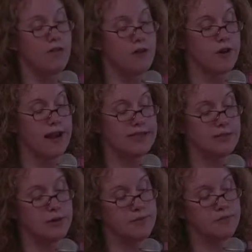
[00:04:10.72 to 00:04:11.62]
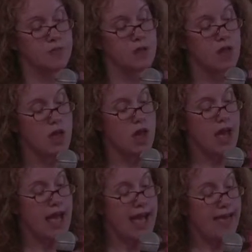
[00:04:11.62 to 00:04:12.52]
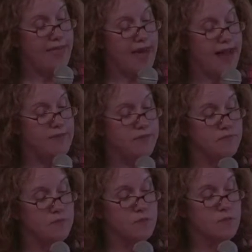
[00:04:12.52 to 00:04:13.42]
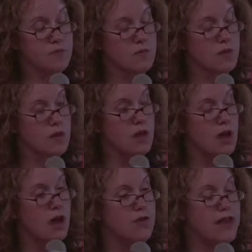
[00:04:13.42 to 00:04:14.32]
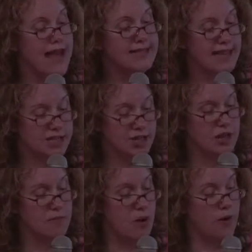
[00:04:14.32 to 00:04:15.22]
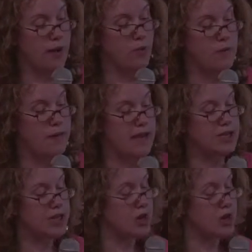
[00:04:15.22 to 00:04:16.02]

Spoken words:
for your customer. And then the next kitchen component would be to